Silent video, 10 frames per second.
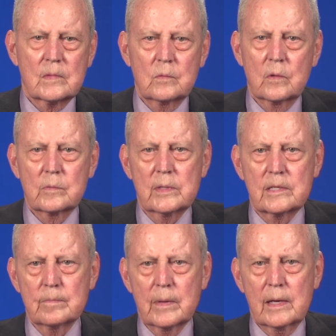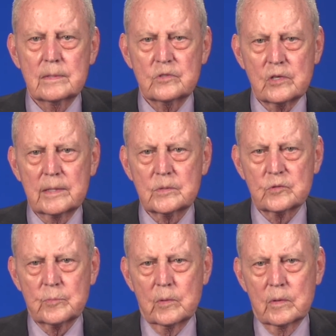When we combined
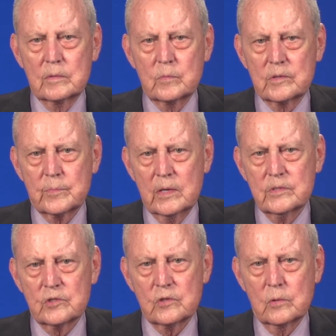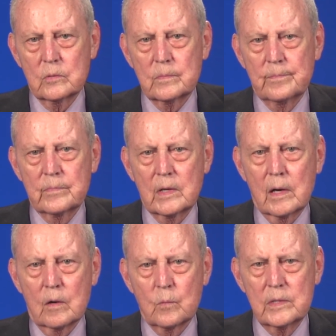cyclosporin with prednisone,
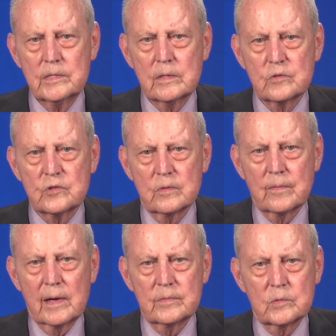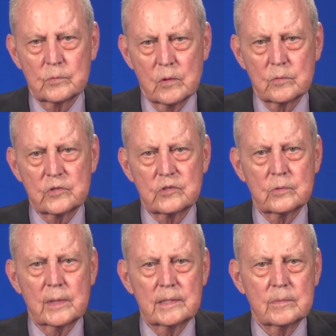our one-year survival rose
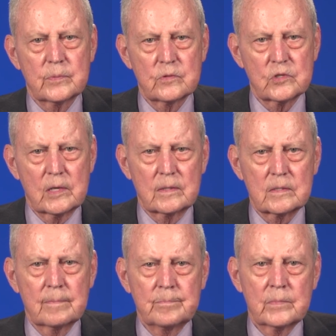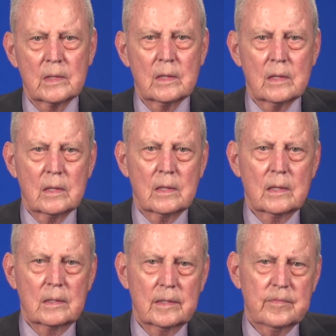to eighty percent.
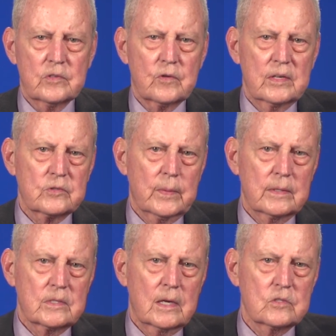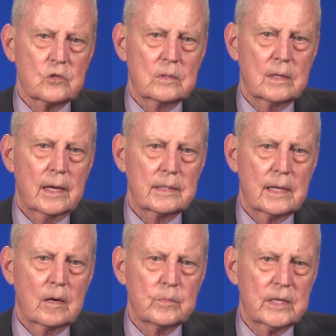Liver transplantation had
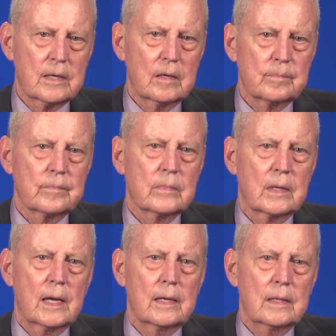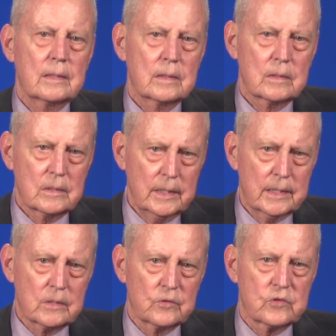now become a
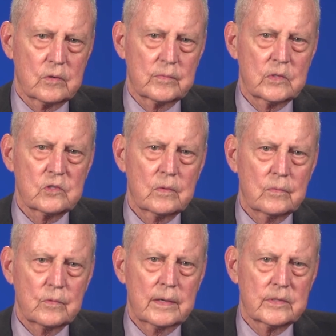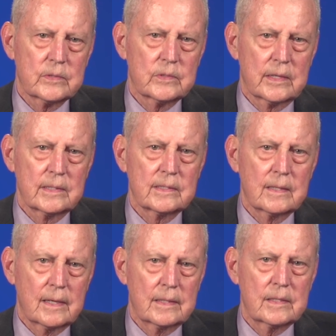clinical service rather than
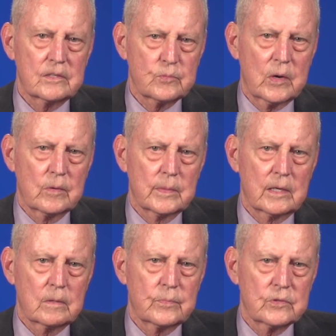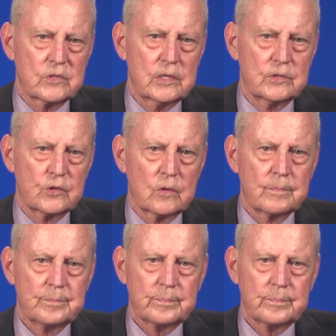an experimental procedure.